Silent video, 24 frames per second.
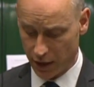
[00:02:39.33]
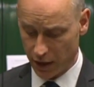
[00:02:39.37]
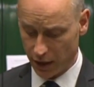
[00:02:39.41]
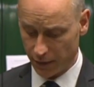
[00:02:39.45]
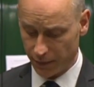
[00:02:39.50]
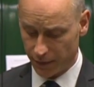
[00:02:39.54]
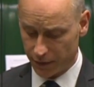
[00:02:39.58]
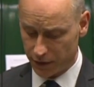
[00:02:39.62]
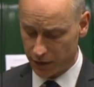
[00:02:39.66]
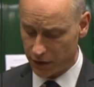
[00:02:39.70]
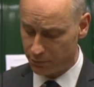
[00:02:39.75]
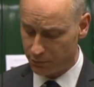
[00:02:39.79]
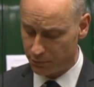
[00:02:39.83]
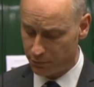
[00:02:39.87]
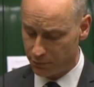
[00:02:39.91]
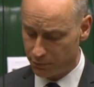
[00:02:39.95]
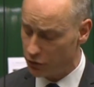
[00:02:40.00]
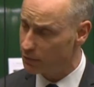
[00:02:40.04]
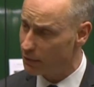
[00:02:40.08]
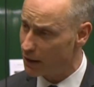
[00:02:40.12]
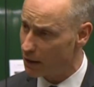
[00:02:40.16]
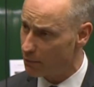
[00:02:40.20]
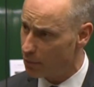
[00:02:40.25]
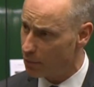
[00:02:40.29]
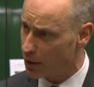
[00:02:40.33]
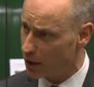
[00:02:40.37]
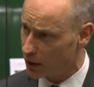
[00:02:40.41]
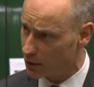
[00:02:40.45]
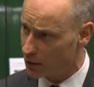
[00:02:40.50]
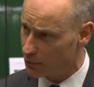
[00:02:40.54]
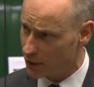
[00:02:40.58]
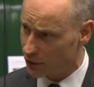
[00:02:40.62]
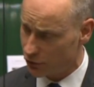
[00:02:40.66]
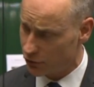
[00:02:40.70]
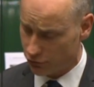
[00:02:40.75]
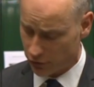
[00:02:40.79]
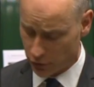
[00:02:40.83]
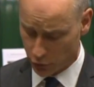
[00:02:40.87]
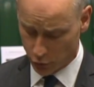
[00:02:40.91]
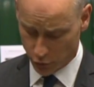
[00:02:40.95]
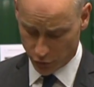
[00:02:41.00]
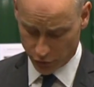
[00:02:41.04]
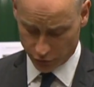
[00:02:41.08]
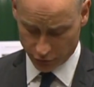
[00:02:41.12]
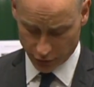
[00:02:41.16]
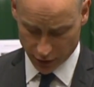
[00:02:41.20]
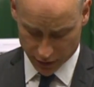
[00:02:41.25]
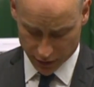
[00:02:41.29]
And the dispute about parliamentary
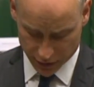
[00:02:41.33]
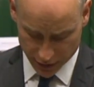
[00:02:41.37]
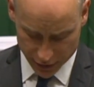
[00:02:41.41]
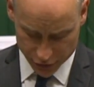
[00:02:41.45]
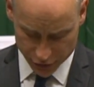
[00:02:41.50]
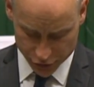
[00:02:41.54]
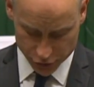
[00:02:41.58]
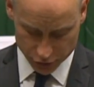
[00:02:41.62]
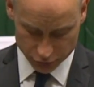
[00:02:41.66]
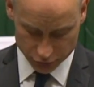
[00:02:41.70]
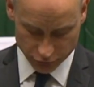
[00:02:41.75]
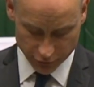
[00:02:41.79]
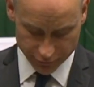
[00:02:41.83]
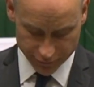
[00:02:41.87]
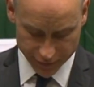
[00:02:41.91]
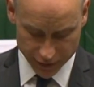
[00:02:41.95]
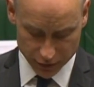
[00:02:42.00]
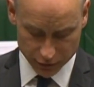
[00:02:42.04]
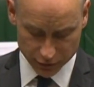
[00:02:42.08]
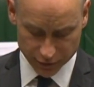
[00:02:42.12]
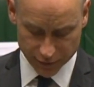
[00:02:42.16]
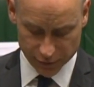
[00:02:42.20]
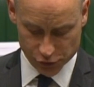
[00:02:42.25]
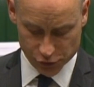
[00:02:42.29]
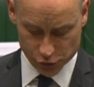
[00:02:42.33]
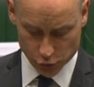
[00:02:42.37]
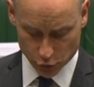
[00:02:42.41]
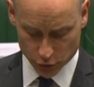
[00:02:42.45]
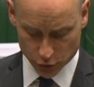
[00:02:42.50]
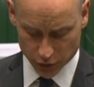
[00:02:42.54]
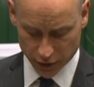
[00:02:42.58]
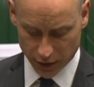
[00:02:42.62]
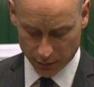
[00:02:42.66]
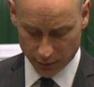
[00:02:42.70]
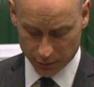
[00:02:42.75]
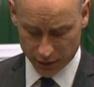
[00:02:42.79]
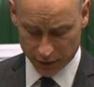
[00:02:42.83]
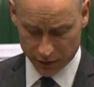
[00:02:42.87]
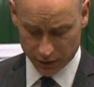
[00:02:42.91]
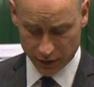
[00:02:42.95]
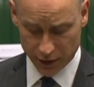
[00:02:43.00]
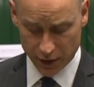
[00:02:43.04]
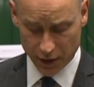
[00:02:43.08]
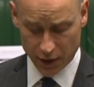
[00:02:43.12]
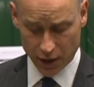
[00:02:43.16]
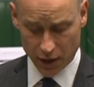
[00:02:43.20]
authorisation reveals the shortcomings